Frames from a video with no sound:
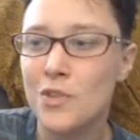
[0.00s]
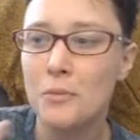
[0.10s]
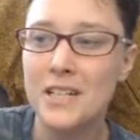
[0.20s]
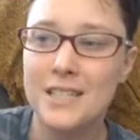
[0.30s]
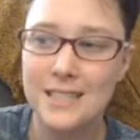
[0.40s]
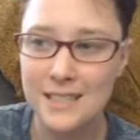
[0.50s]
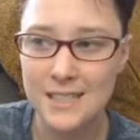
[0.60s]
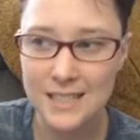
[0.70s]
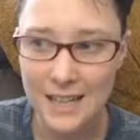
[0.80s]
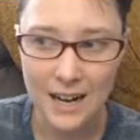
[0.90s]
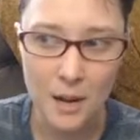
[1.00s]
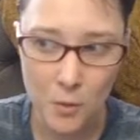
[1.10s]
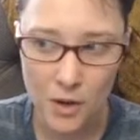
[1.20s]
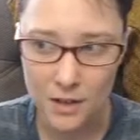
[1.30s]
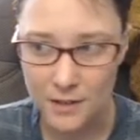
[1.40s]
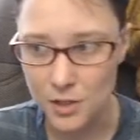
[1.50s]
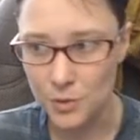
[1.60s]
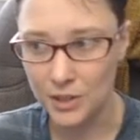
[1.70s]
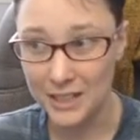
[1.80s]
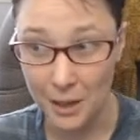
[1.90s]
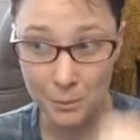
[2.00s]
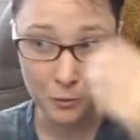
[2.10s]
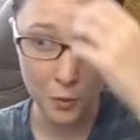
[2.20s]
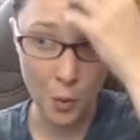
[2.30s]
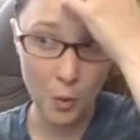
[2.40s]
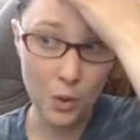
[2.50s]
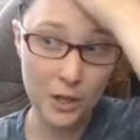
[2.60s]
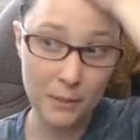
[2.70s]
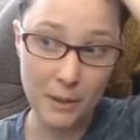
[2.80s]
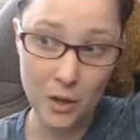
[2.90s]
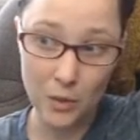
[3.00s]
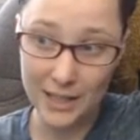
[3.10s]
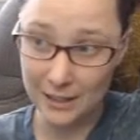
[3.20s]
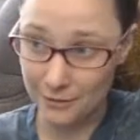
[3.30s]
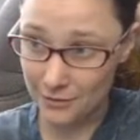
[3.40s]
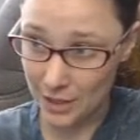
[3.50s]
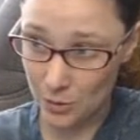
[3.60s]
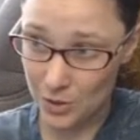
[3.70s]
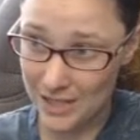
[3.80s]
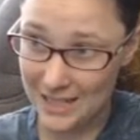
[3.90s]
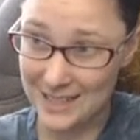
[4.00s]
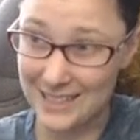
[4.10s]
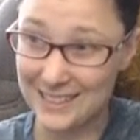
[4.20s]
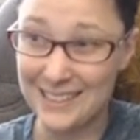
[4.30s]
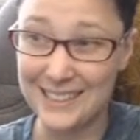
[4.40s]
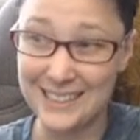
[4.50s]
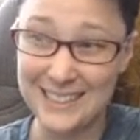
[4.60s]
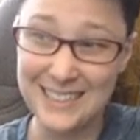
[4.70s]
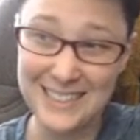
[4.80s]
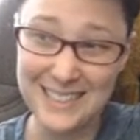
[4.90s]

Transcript: Nobody that I'm aware of has really come forward about if there was anything, like,